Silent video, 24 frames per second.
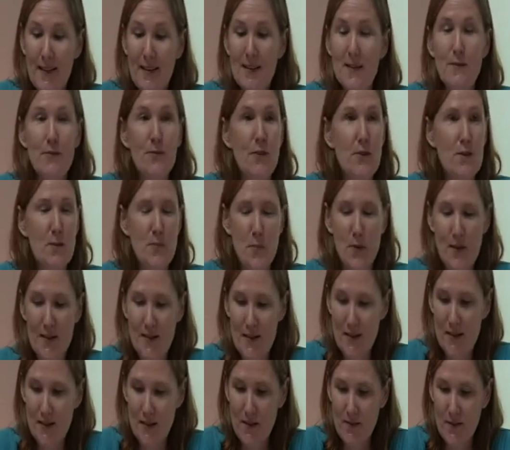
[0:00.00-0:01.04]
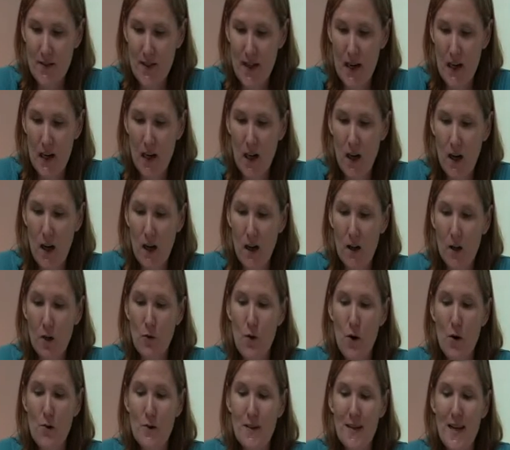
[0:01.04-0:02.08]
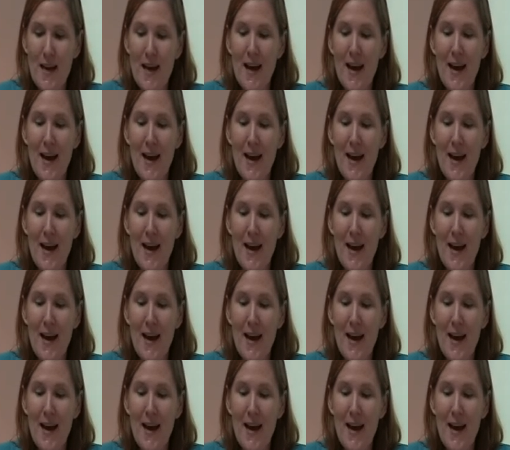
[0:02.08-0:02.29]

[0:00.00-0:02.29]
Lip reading: as the first president of Senegal, quote,